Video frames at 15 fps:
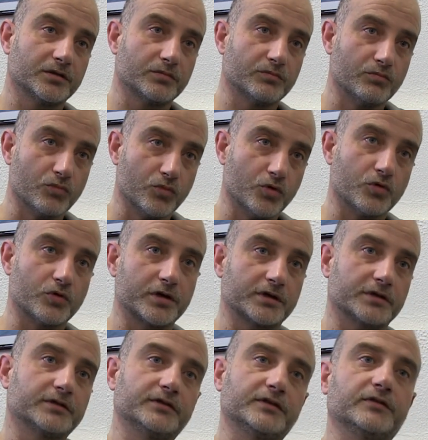more
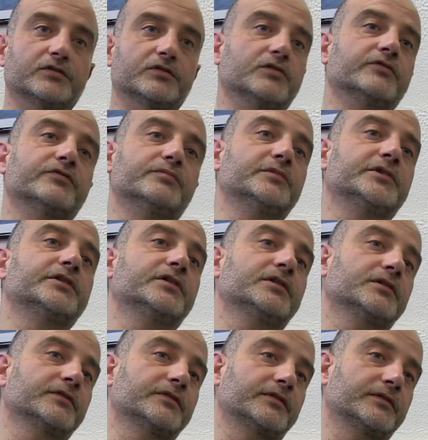dissolved
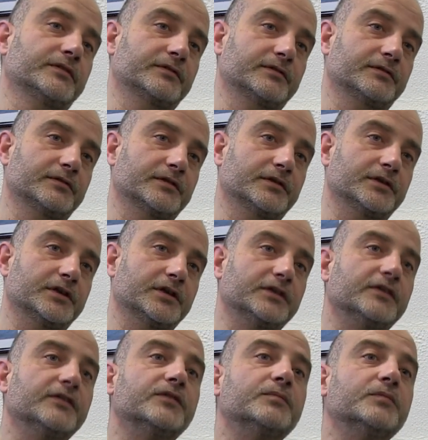materials. And
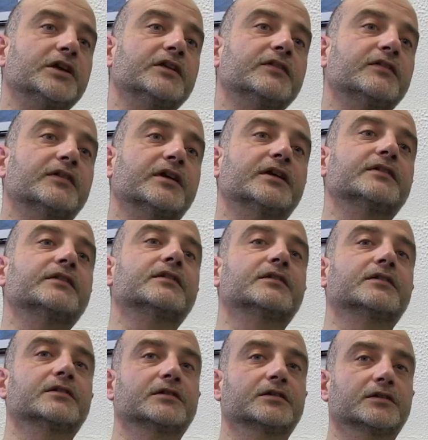this means that
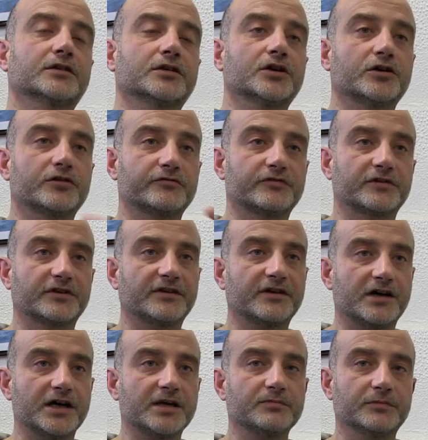over
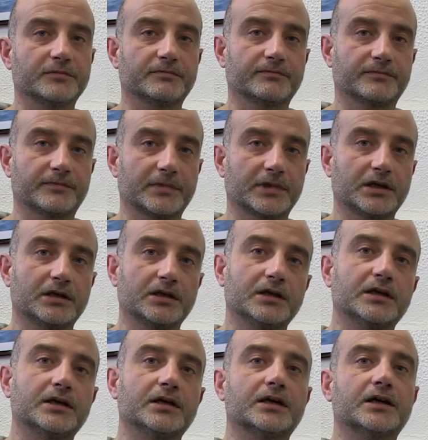time,
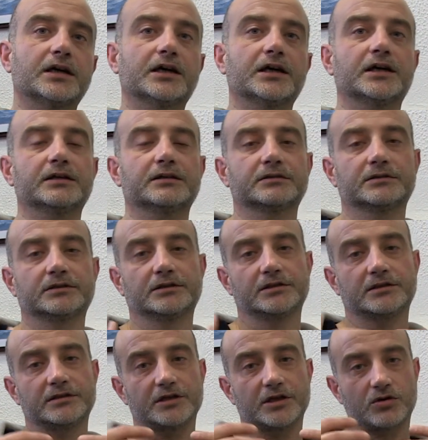
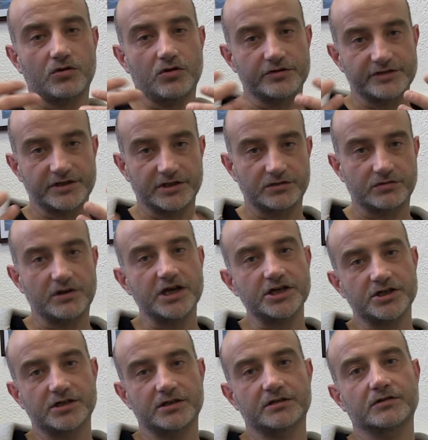the
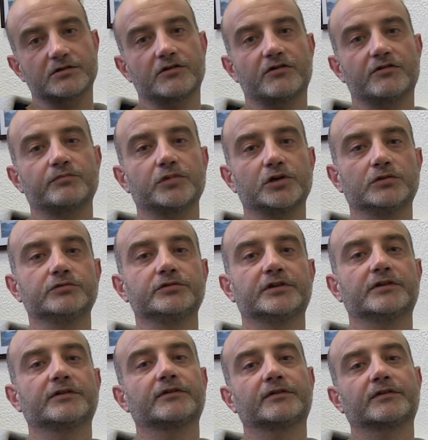concentration of
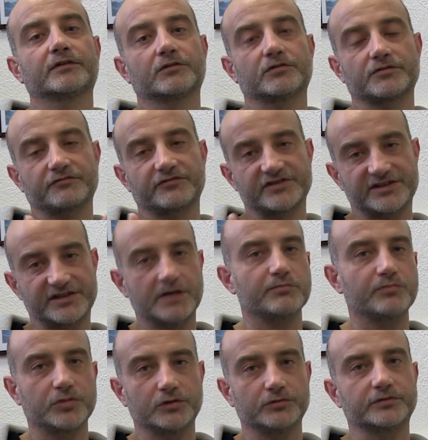pollutants, or some
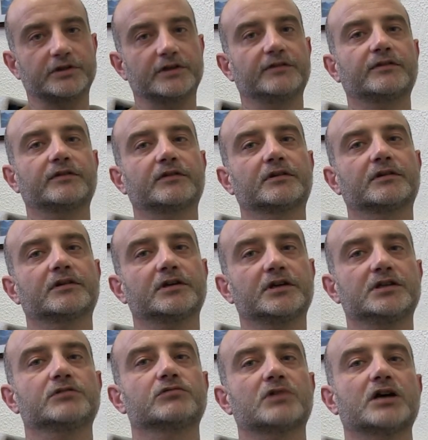pollutants
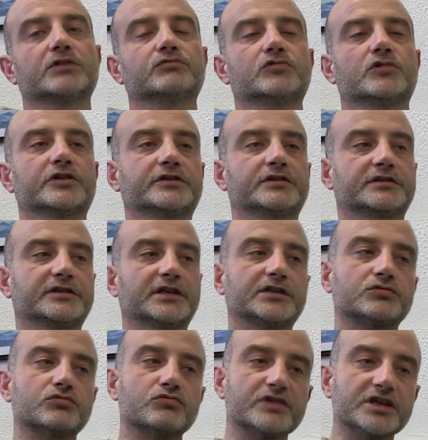in groundwater
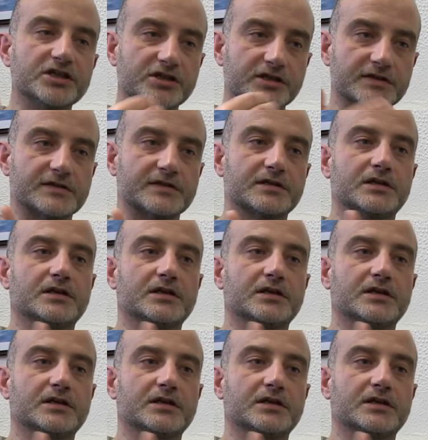that reaches